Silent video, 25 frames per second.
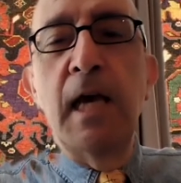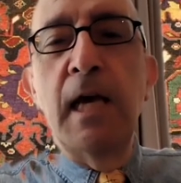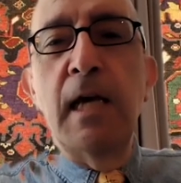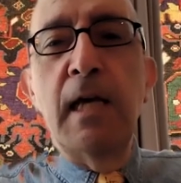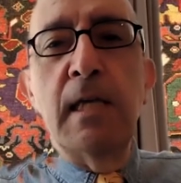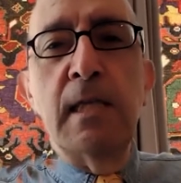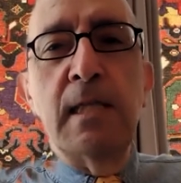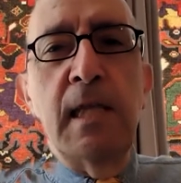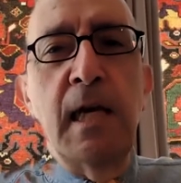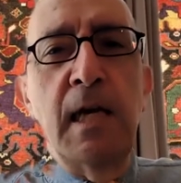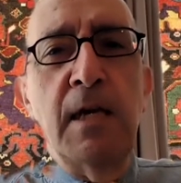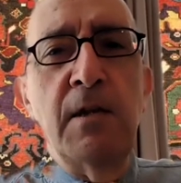
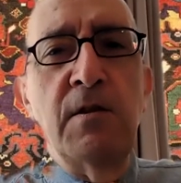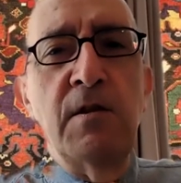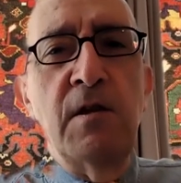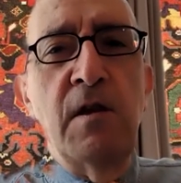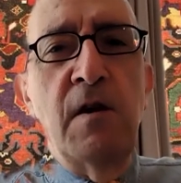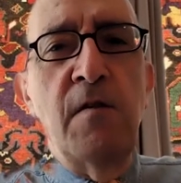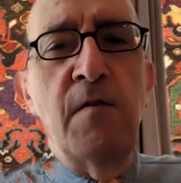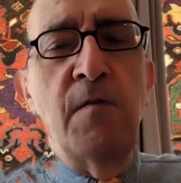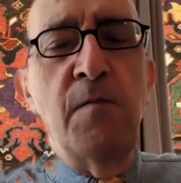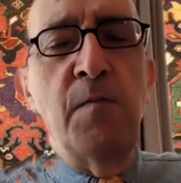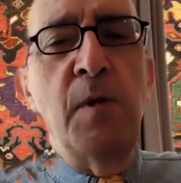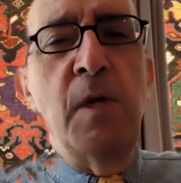is that
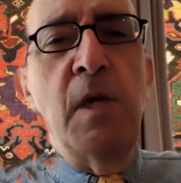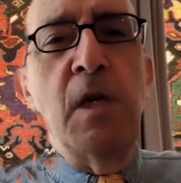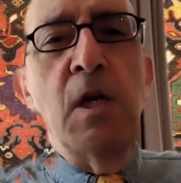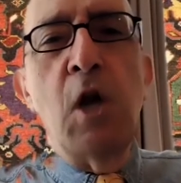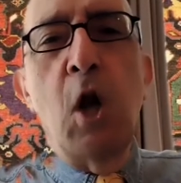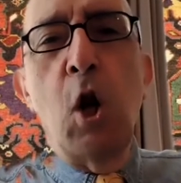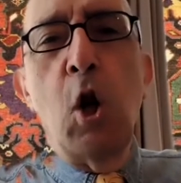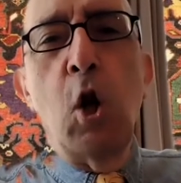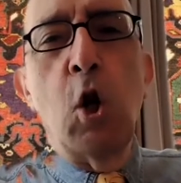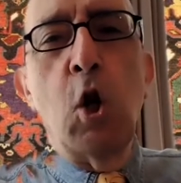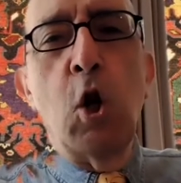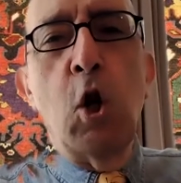there have been
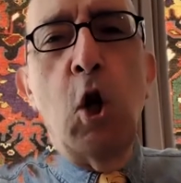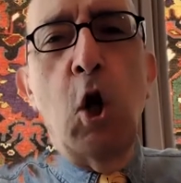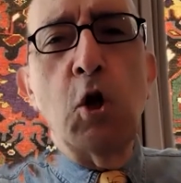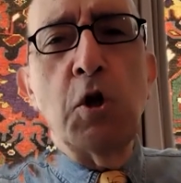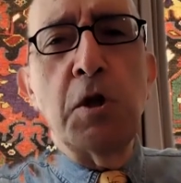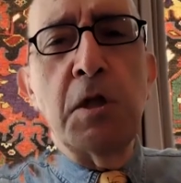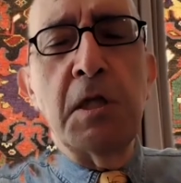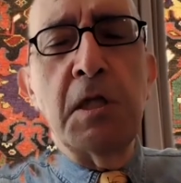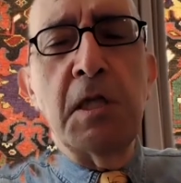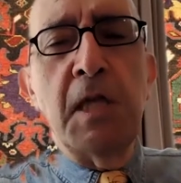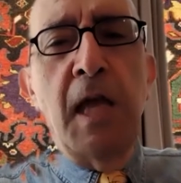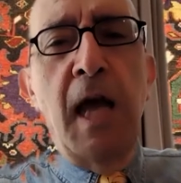
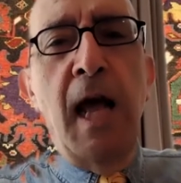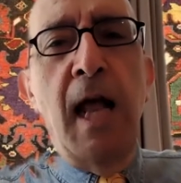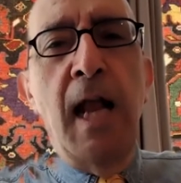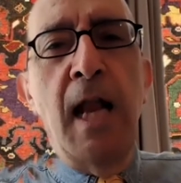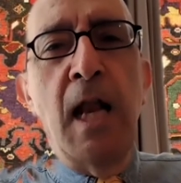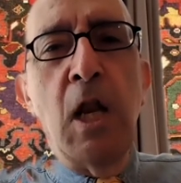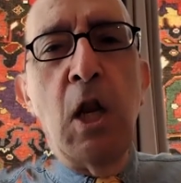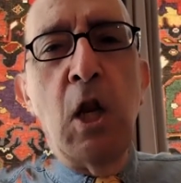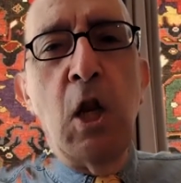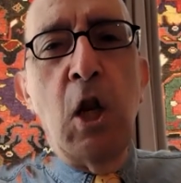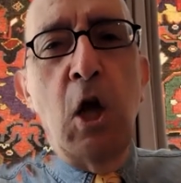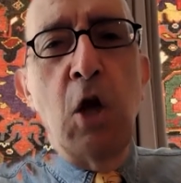lots and
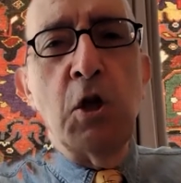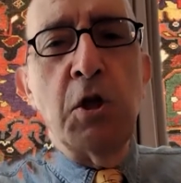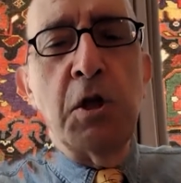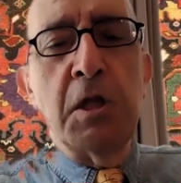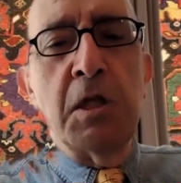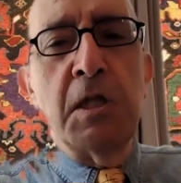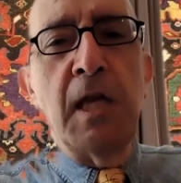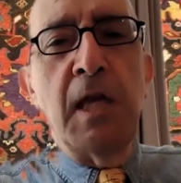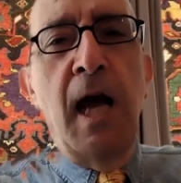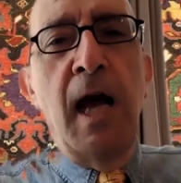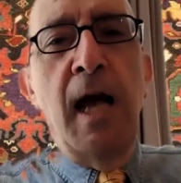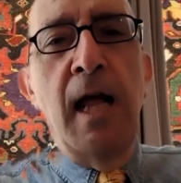
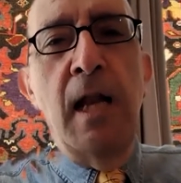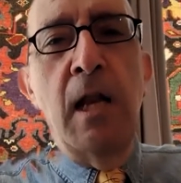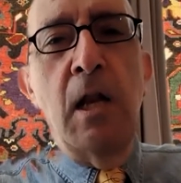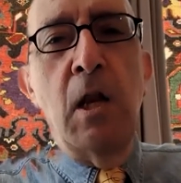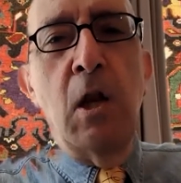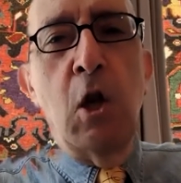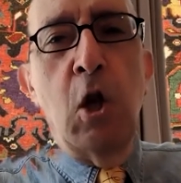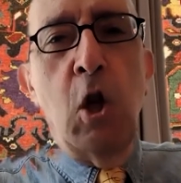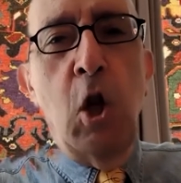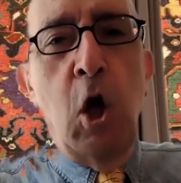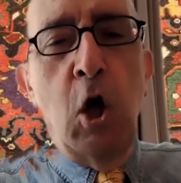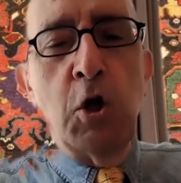lots and
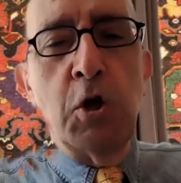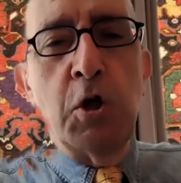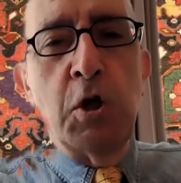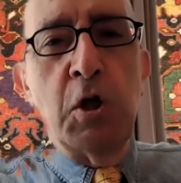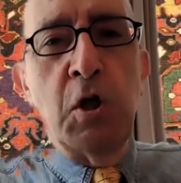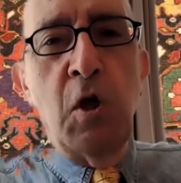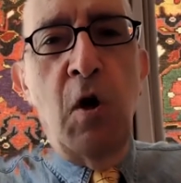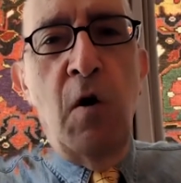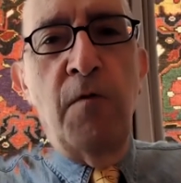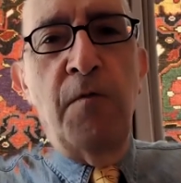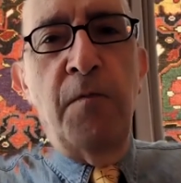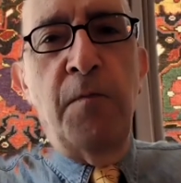
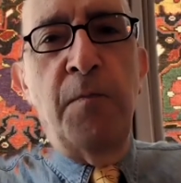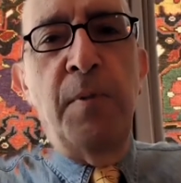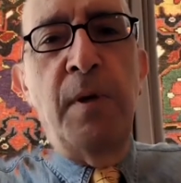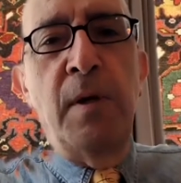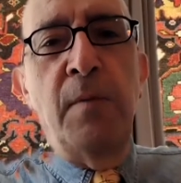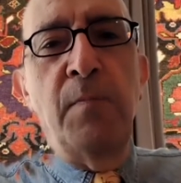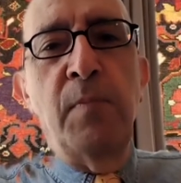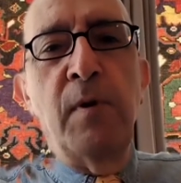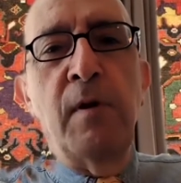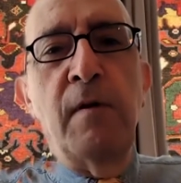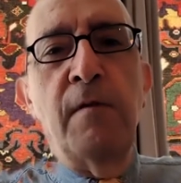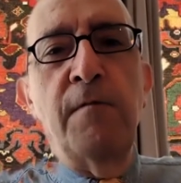lots of
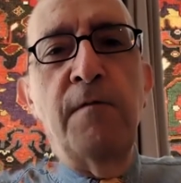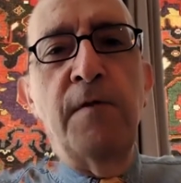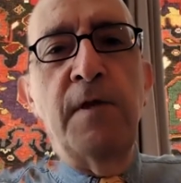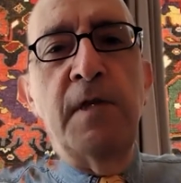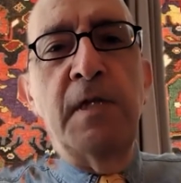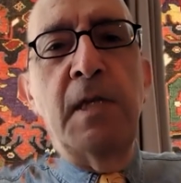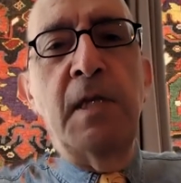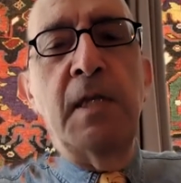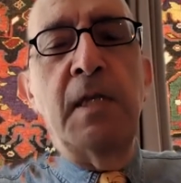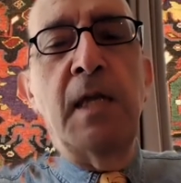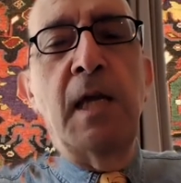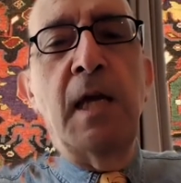people
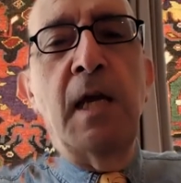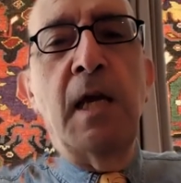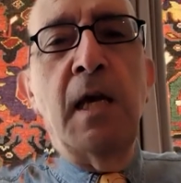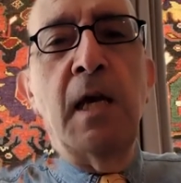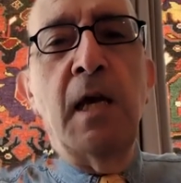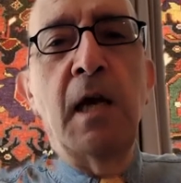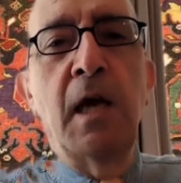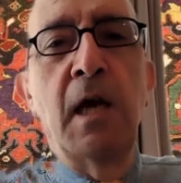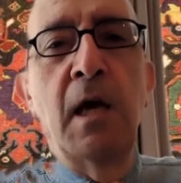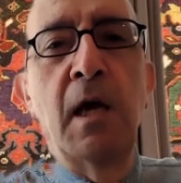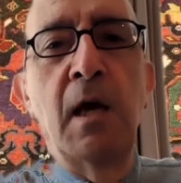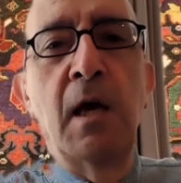visiting